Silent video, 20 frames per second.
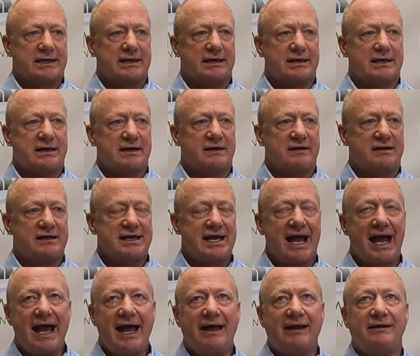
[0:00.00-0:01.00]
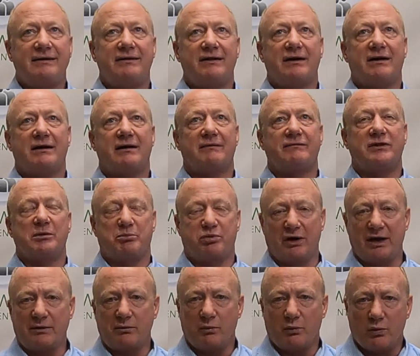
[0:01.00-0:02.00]
the end of the
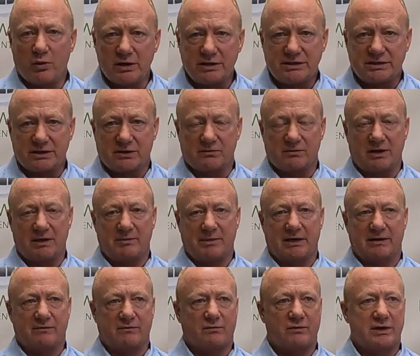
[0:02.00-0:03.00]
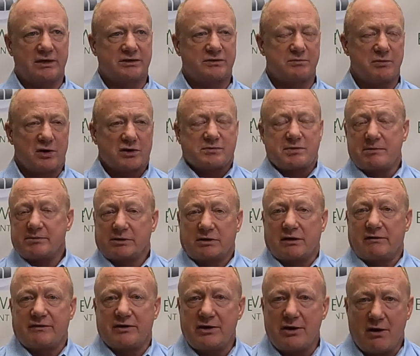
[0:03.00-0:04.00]
Bretton Woods Agreement, which most people
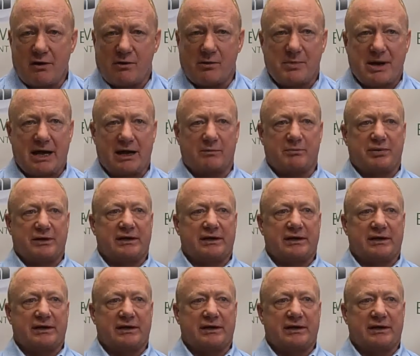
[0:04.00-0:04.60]
don't even know about.